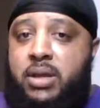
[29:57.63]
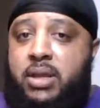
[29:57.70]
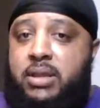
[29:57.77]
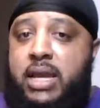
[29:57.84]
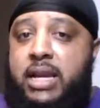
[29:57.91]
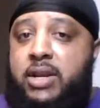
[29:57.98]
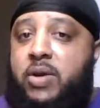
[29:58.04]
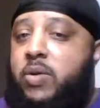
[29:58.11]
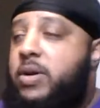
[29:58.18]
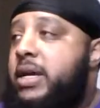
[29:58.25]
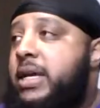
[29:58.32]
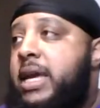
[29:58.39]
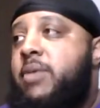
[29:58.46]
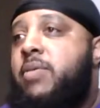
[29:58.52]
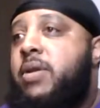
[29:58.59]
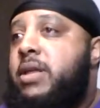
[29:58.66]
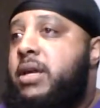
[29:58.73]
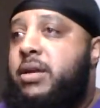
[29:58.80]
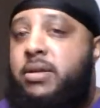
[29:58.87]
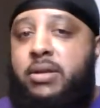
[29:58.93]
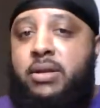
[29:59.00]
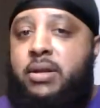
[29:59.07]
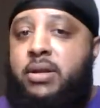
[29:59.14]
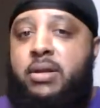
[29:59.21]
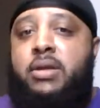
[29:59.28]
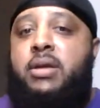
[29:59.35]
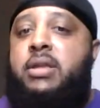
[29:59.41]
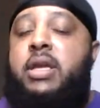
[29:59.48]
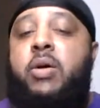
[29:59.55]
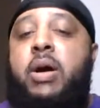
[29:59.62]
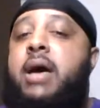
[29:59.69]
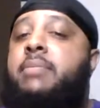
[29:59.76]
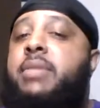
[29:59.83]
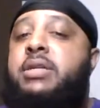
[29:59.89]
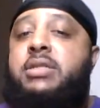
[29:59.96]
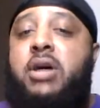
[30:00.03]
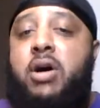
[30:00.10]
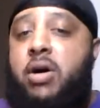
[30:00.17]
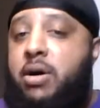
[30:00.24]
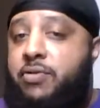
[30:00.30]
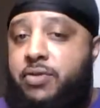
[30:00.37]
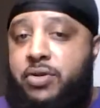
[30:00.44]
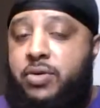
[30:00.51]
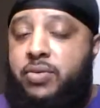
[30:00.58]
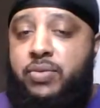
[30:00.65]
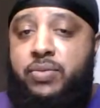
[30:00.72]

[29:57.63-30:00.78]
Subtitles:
they know they can't really They don't have much to offer you.